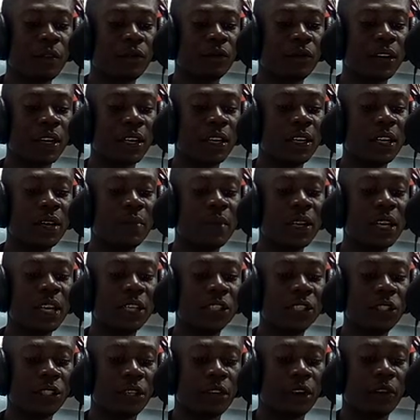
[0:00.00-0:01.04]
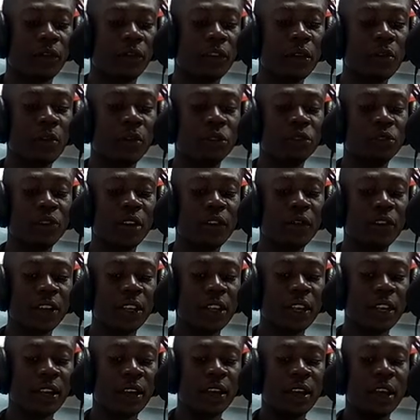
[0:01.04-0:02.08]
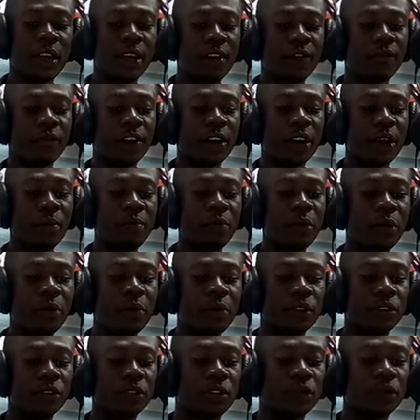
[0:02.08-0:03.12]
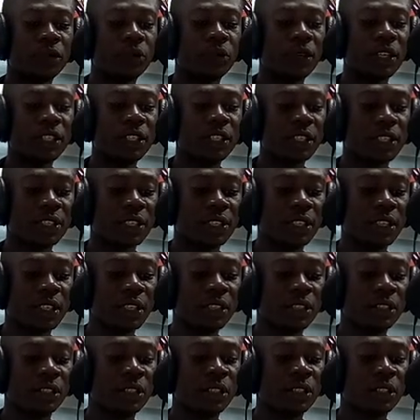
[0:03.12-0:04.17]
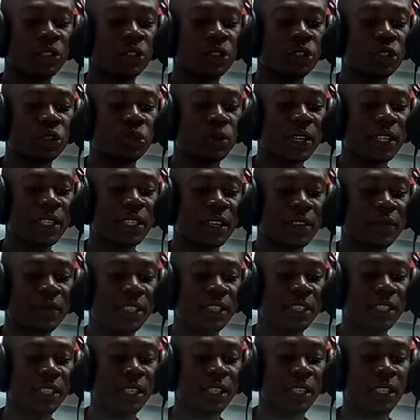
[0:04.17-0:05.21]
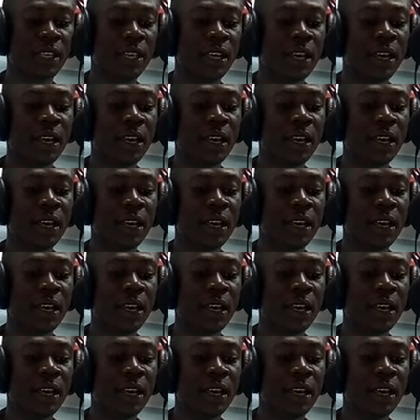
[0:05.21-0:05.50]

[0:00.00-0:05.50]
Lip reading: for the elimination of human trafficking for the period of 2016 to 2017.